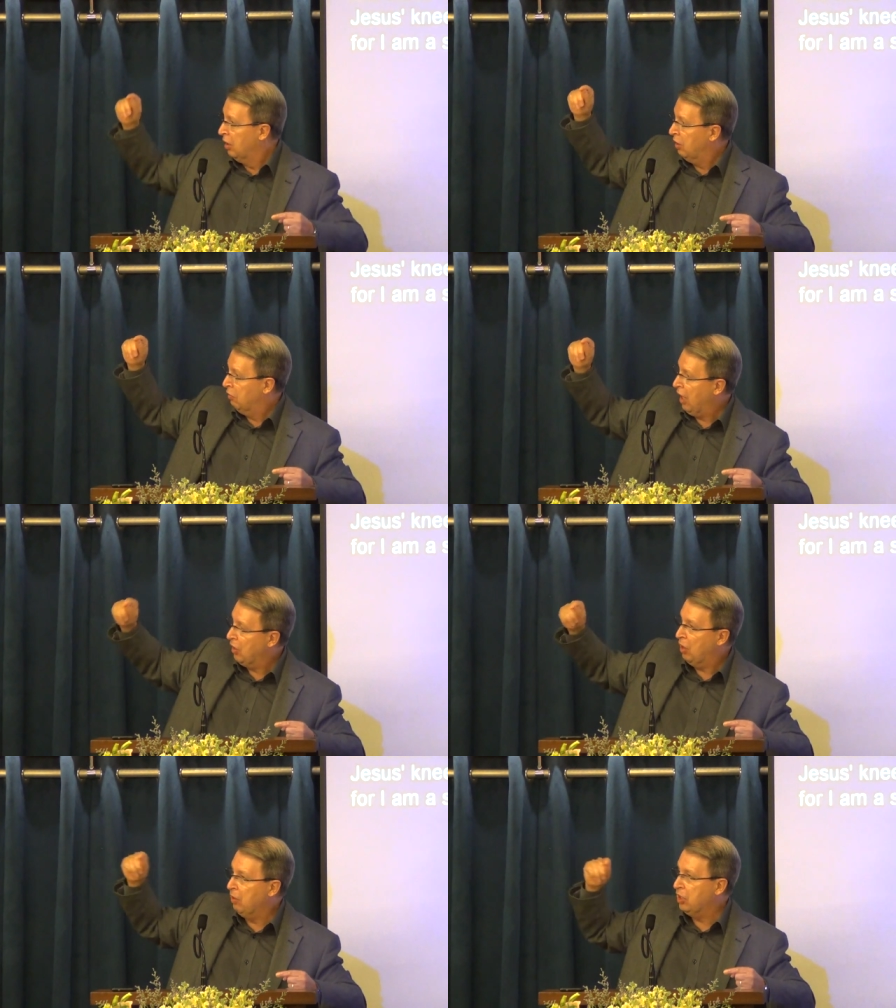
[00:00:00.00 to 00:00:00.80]
The
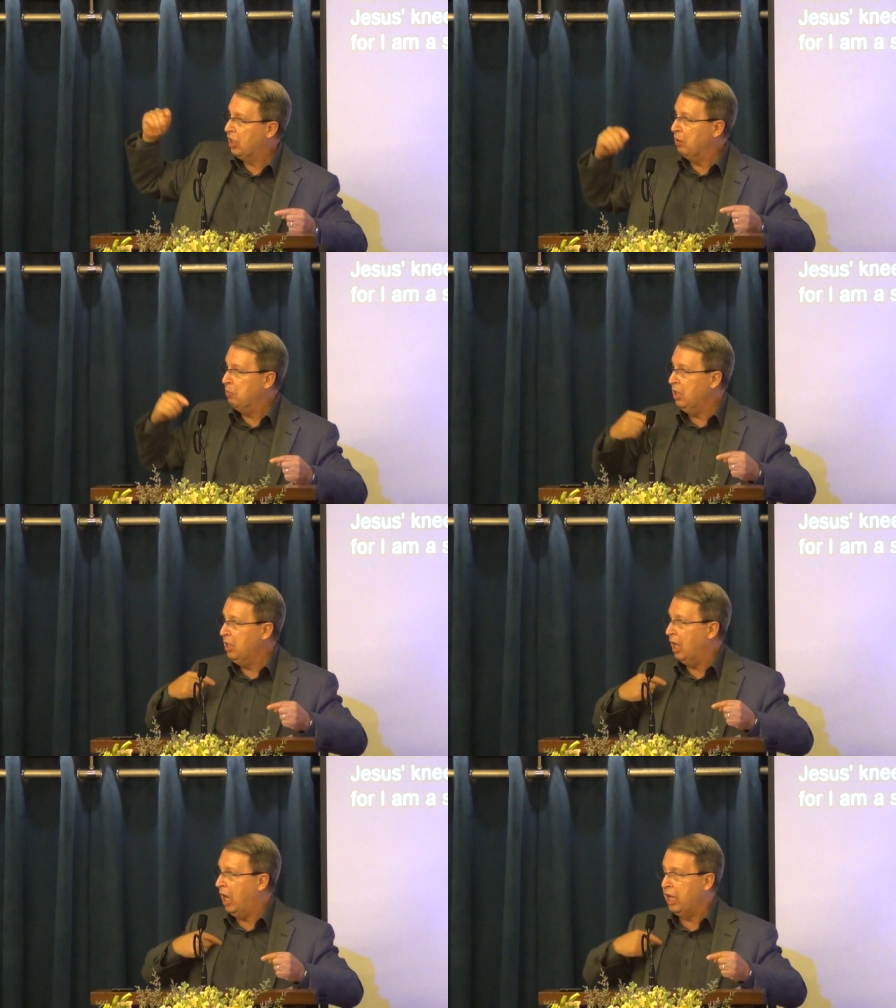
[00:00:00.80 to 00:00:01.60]
Father is in
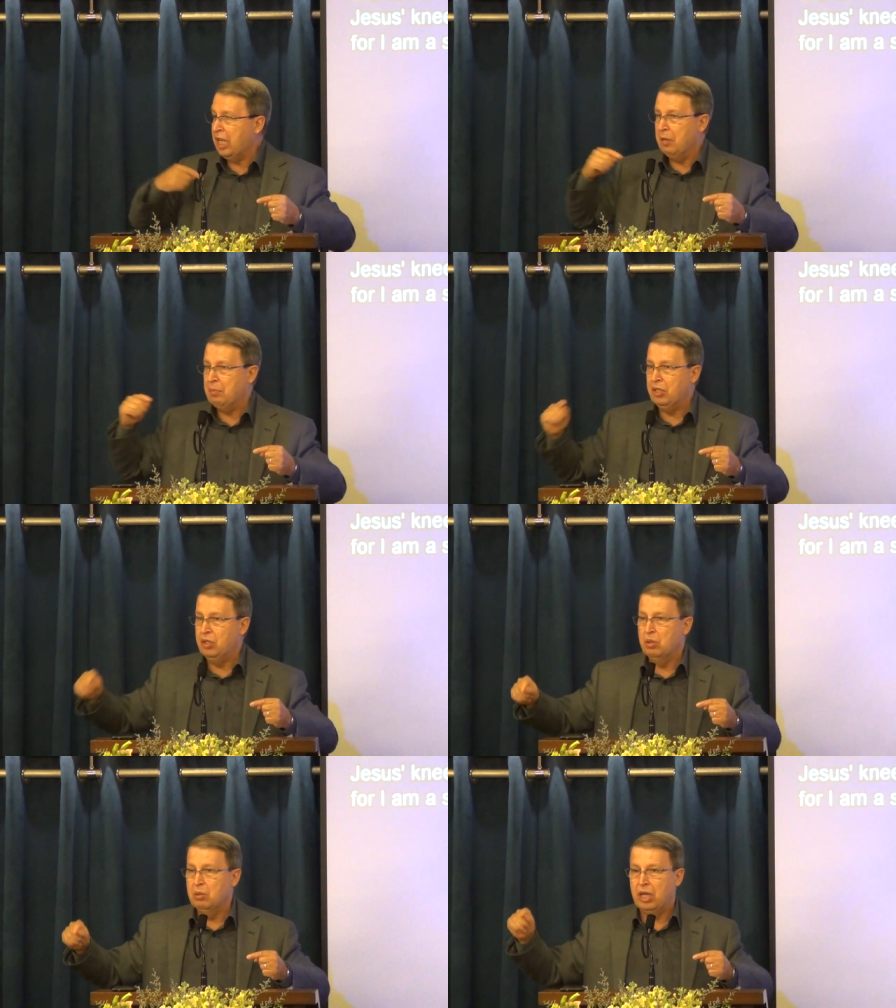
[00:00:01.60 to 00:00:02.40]
me, I am in
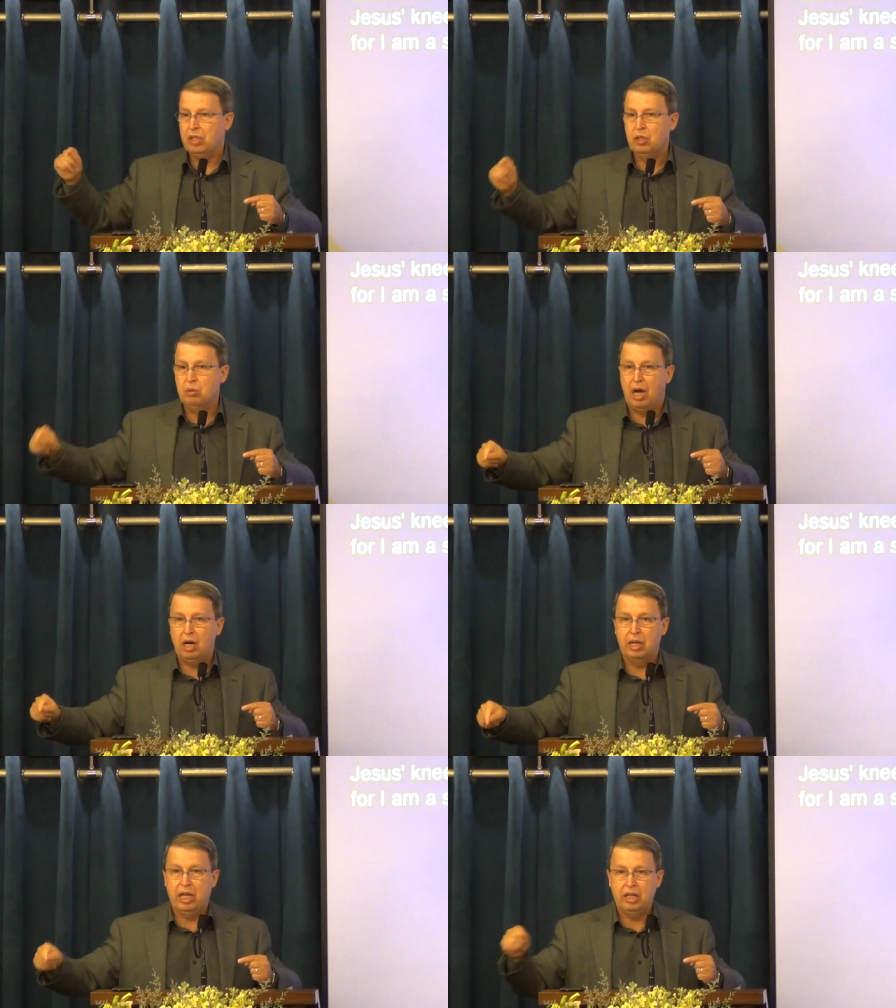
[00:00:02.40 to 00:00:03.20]
you, and you
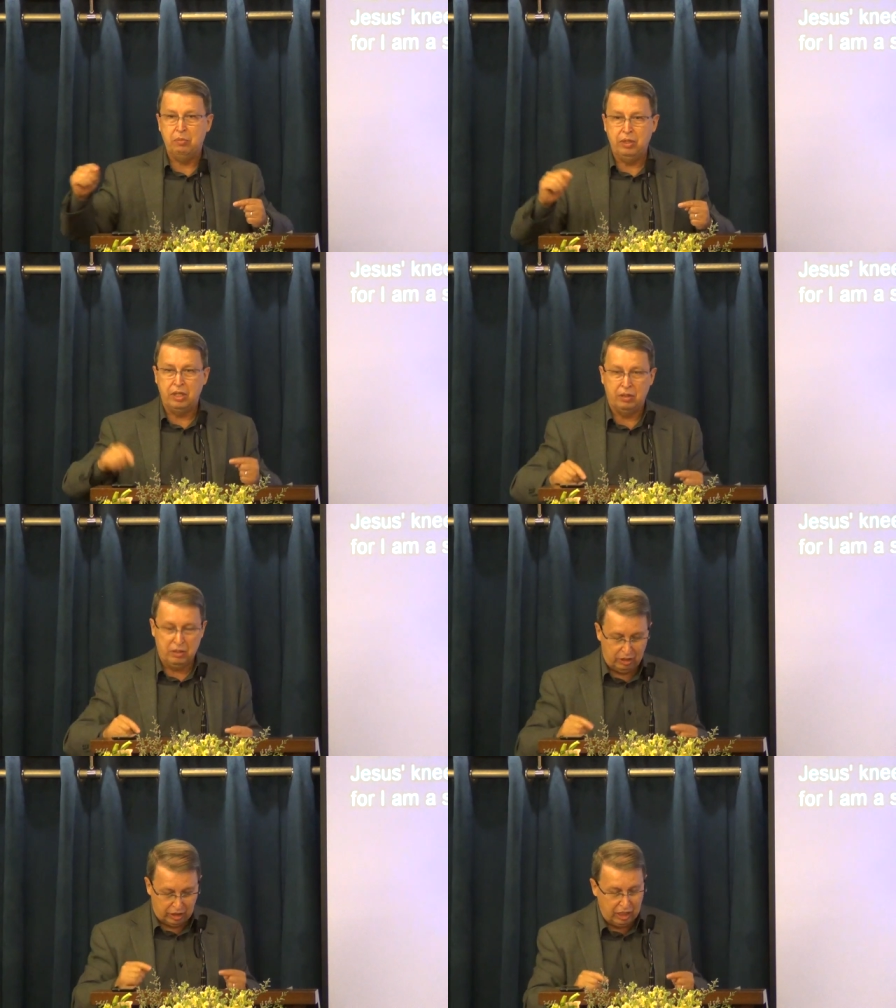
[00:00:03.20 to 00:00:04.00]
are in me.
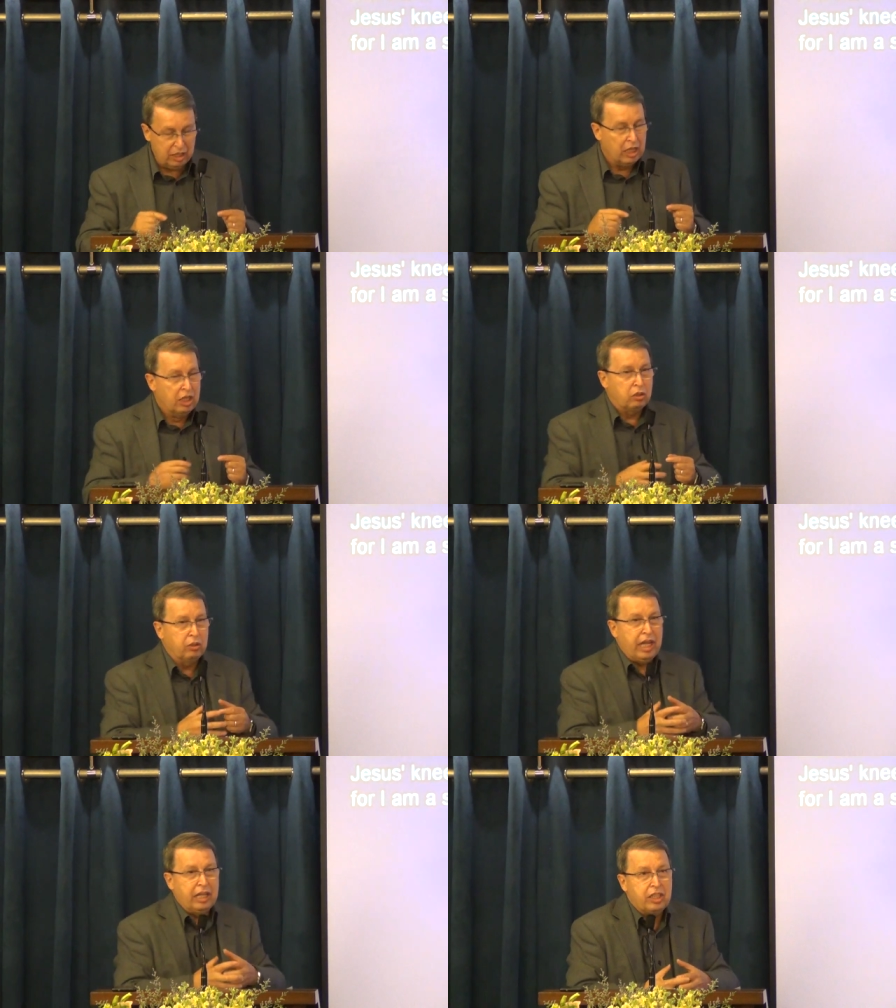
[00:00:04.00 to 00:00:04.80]
Okay? So
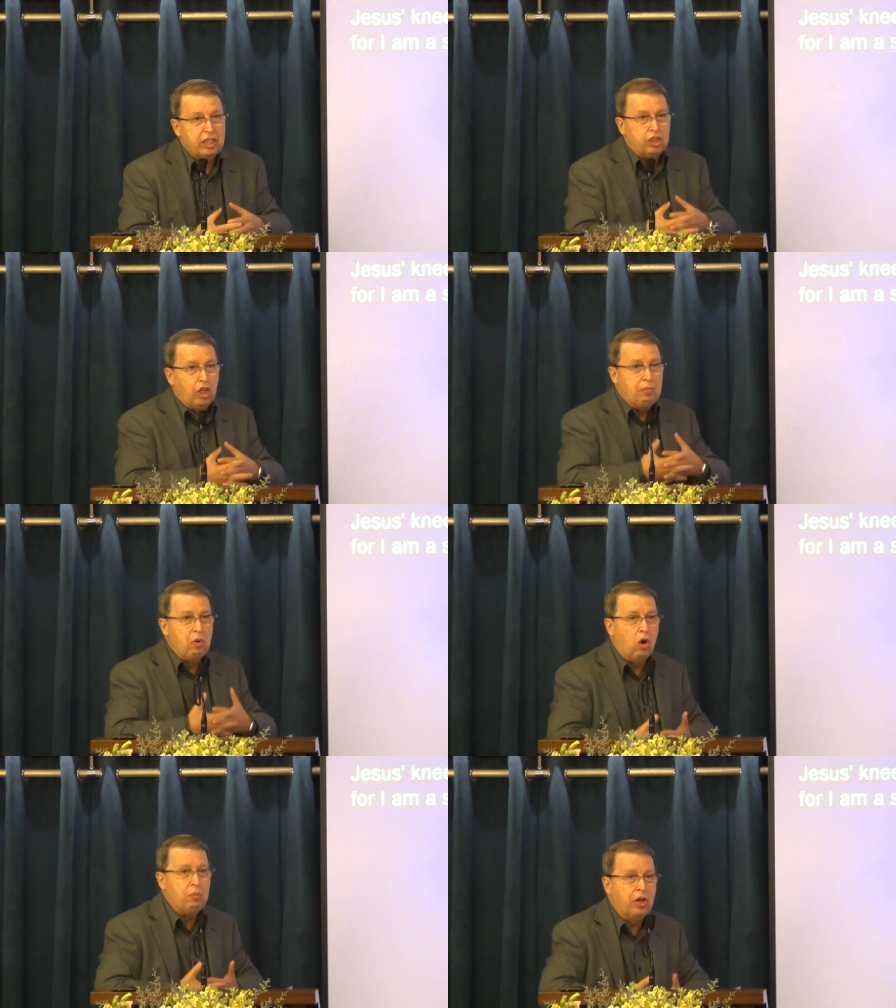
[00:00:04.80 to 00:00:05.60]
that is the
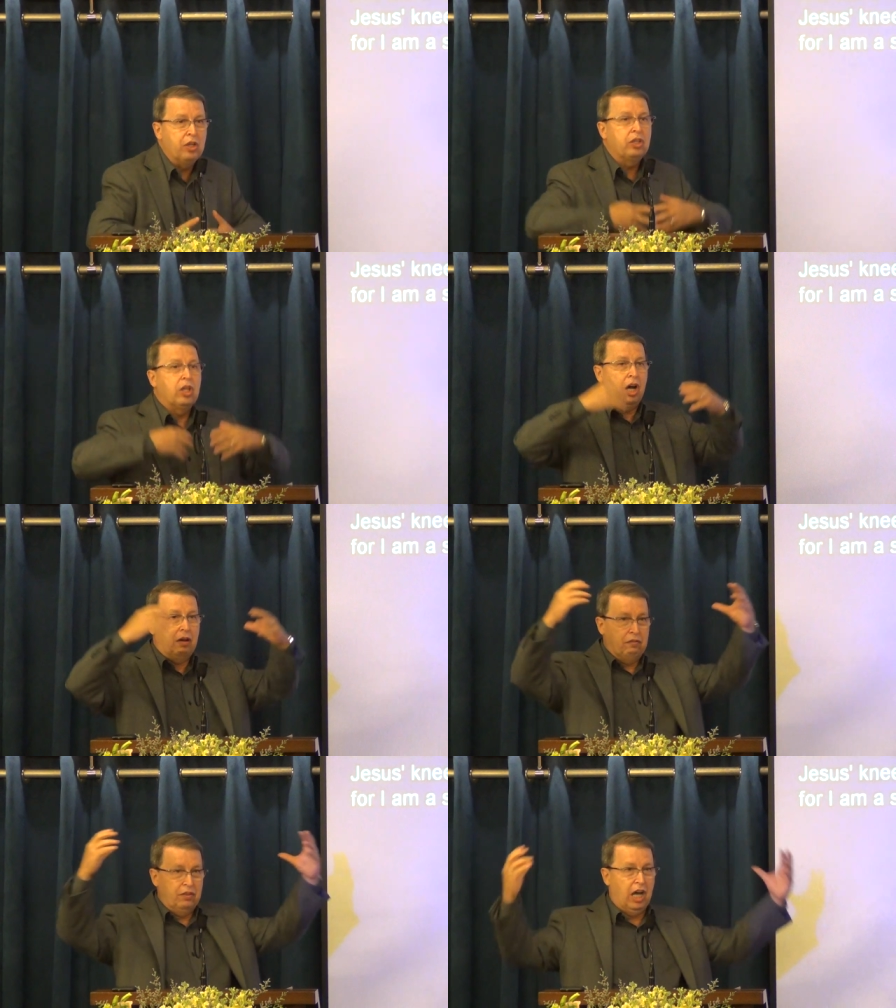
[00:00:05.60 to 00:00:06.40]
moment
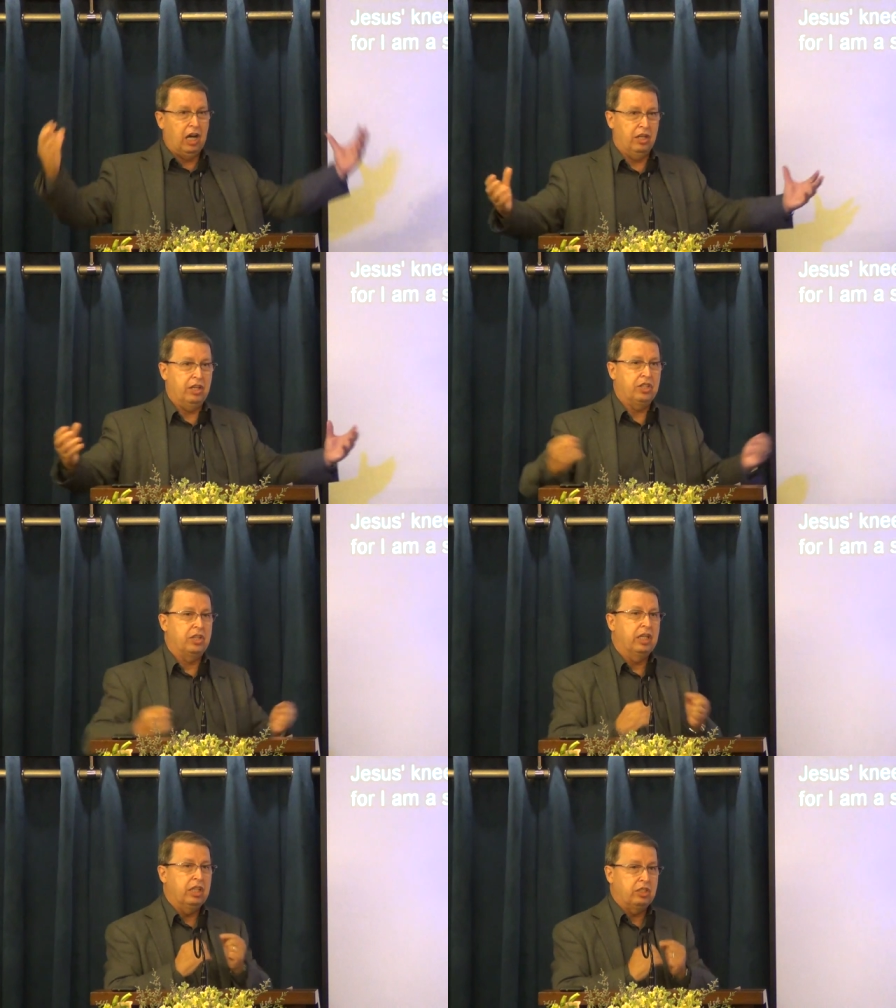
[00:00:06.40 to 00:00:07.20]
of
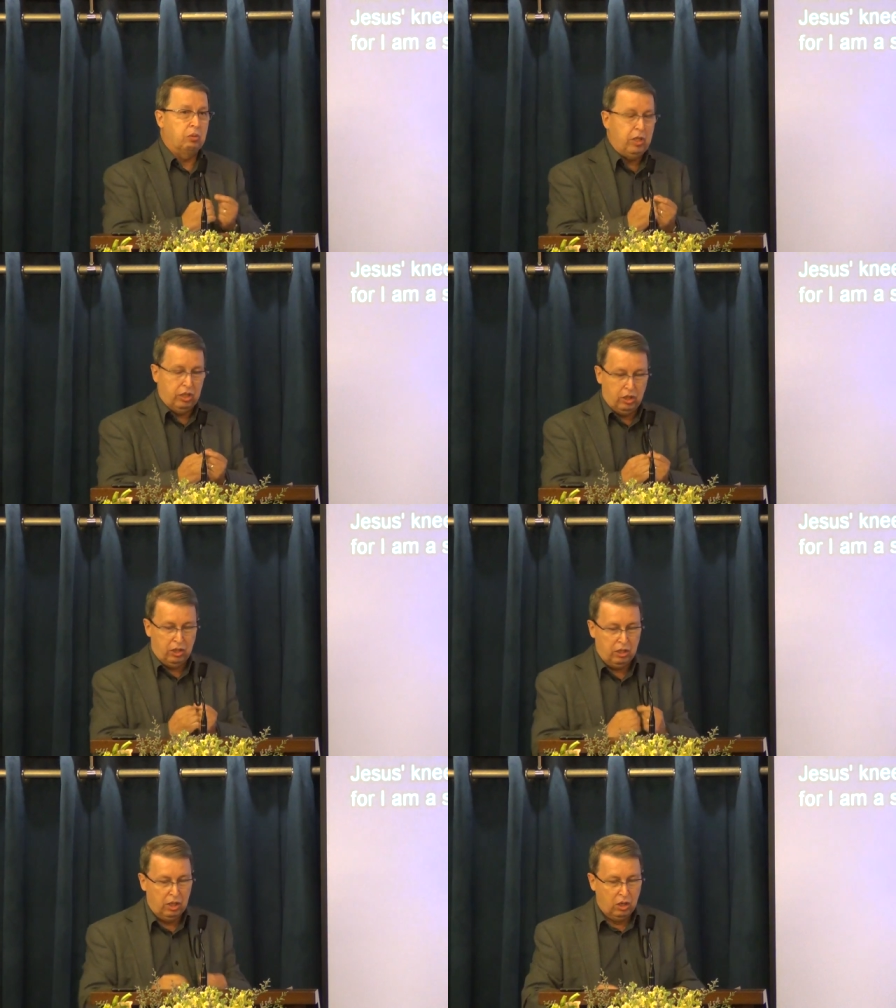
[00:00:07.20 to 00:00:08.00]
knowledge, is with
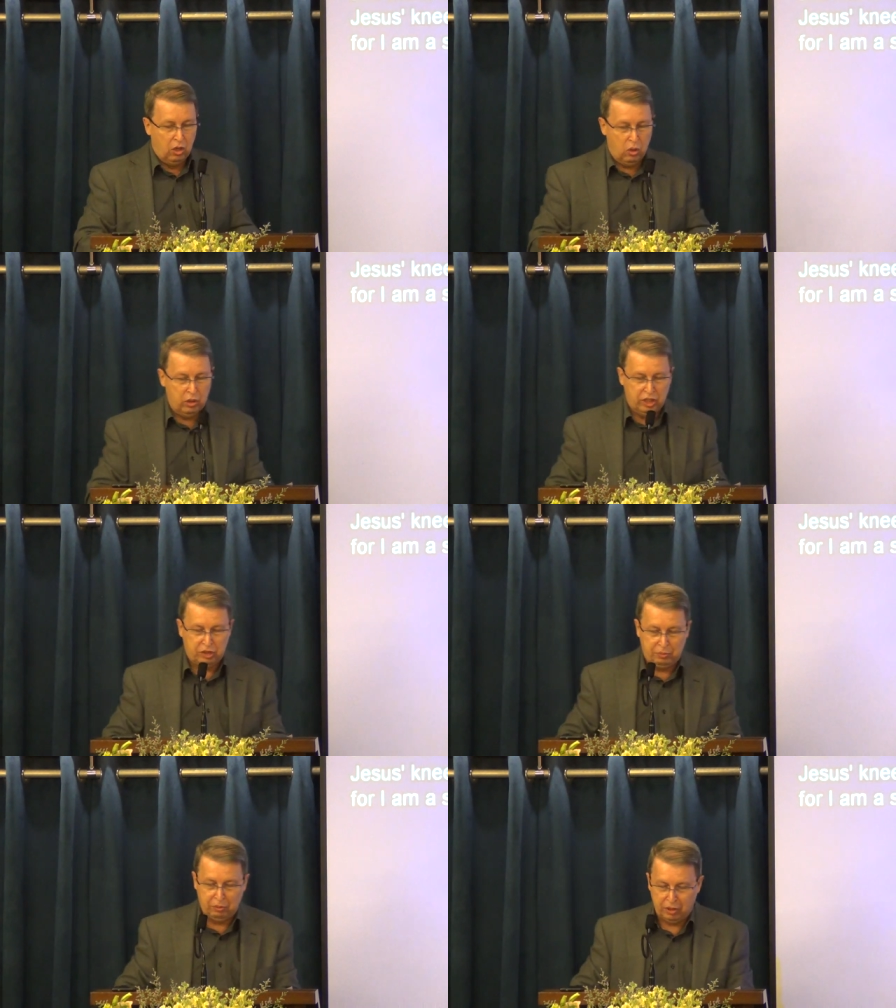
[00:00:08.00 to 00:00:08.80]
the Holy
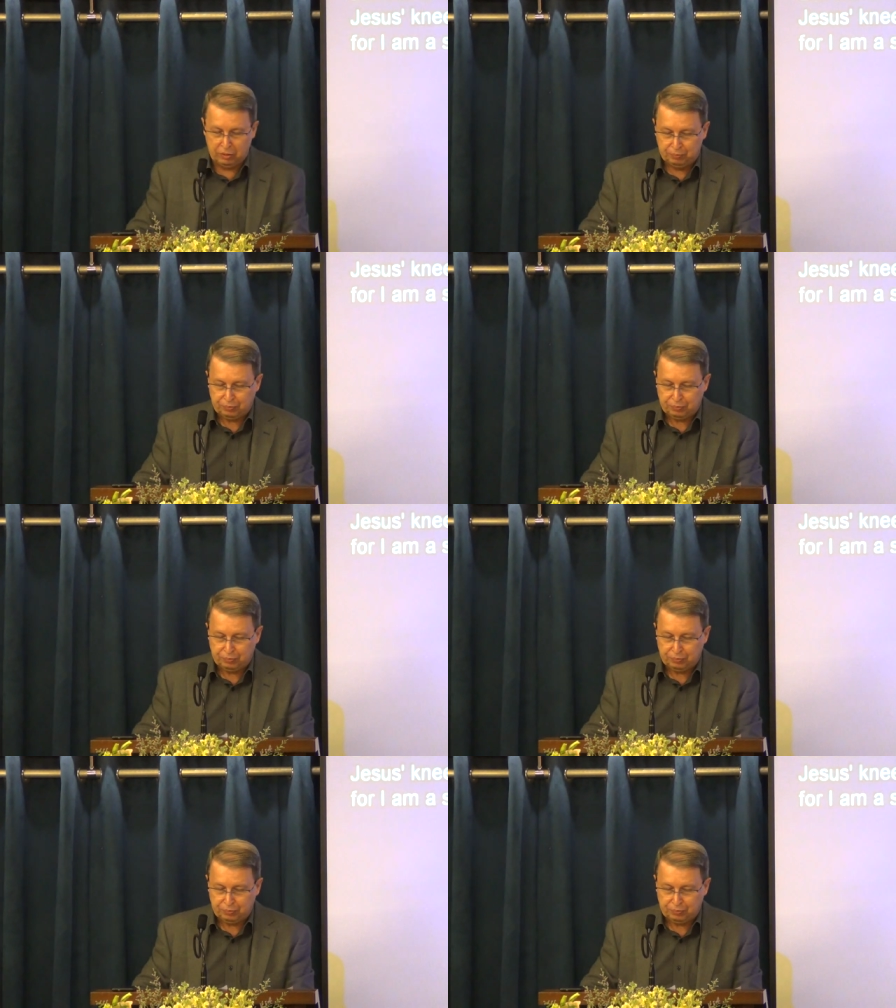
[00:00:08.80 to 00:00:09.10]
Spirit.